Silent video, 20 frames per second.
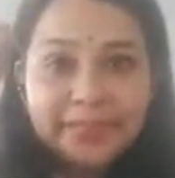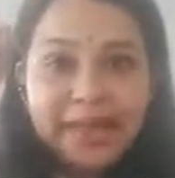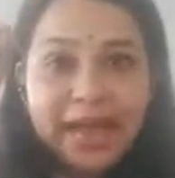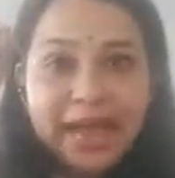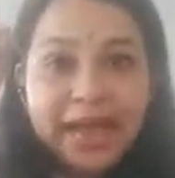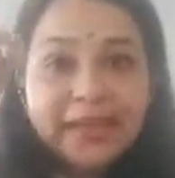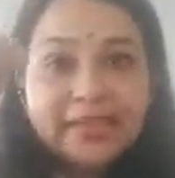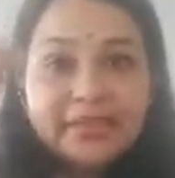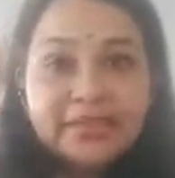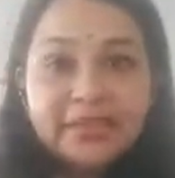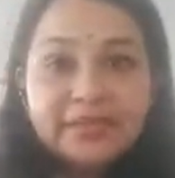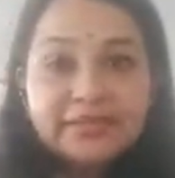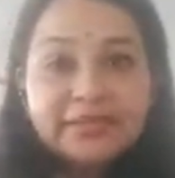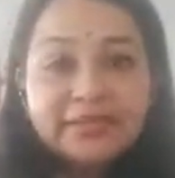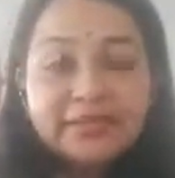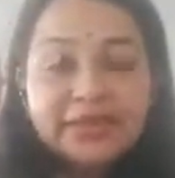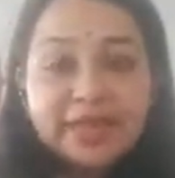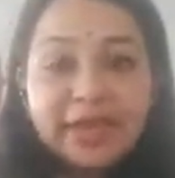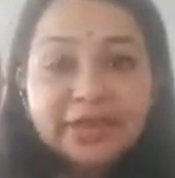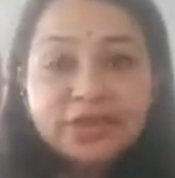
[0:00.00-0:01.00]
And this
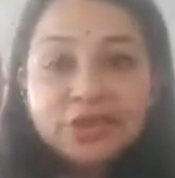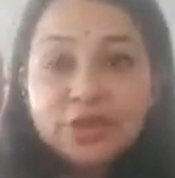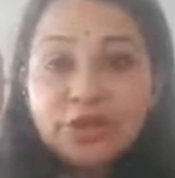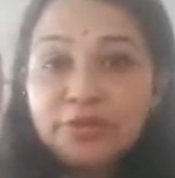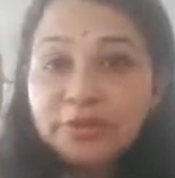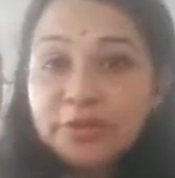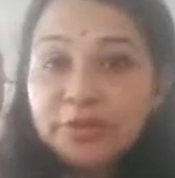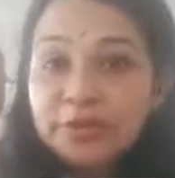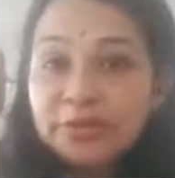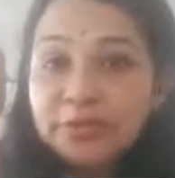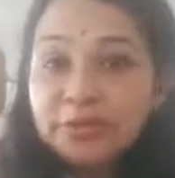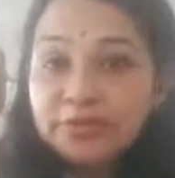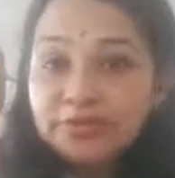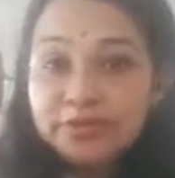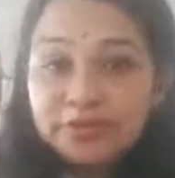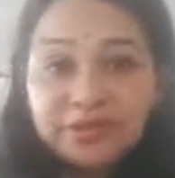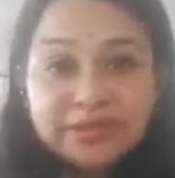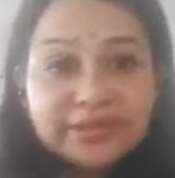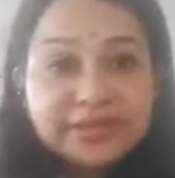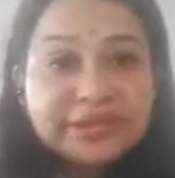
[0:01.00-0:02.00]
is actually one of the
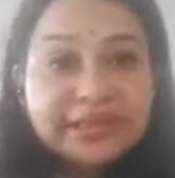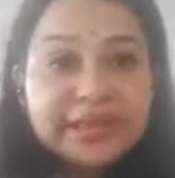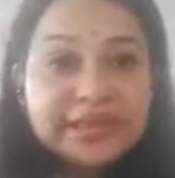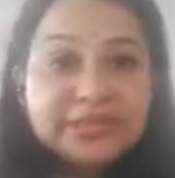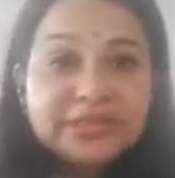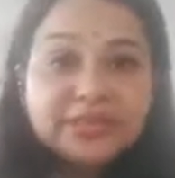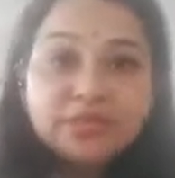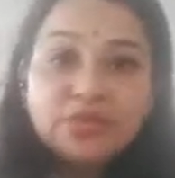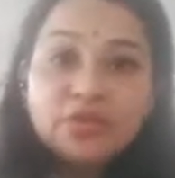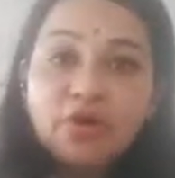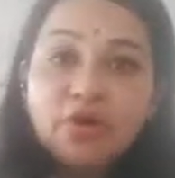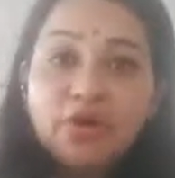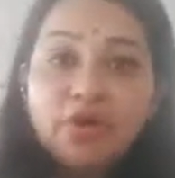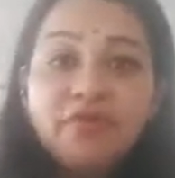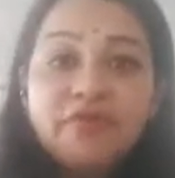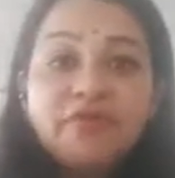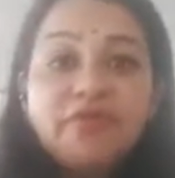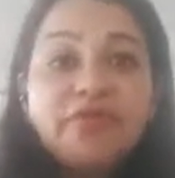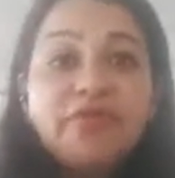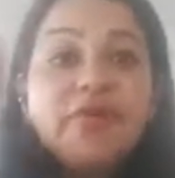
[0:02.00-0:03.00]
worst cases
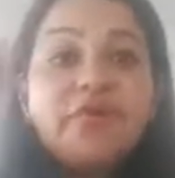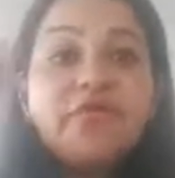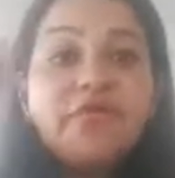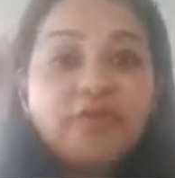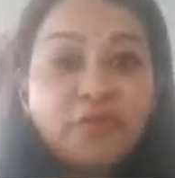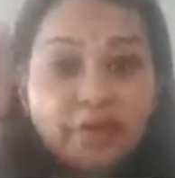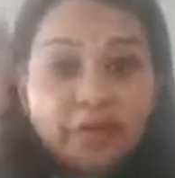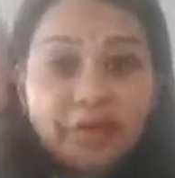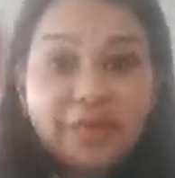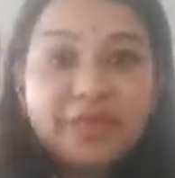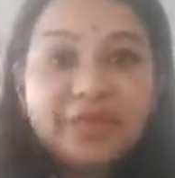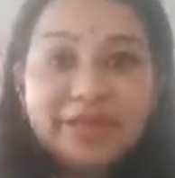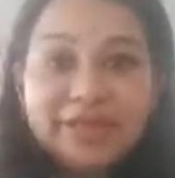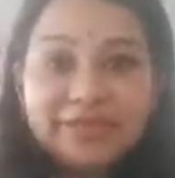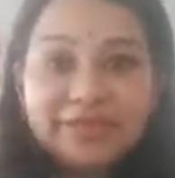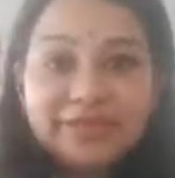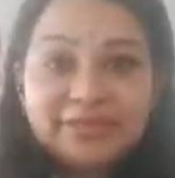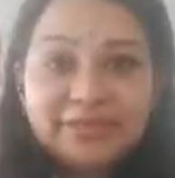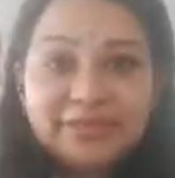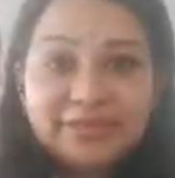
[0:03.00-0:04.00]
of
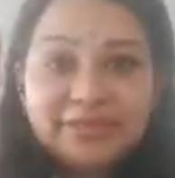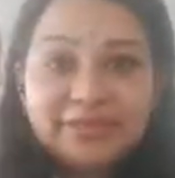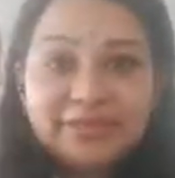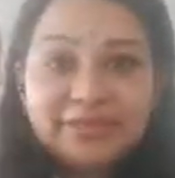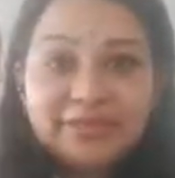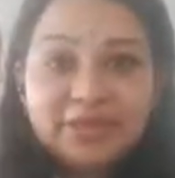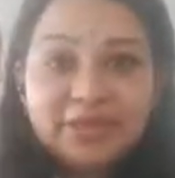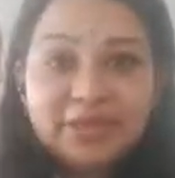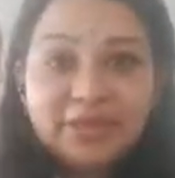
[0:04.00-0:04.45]
folliculitis,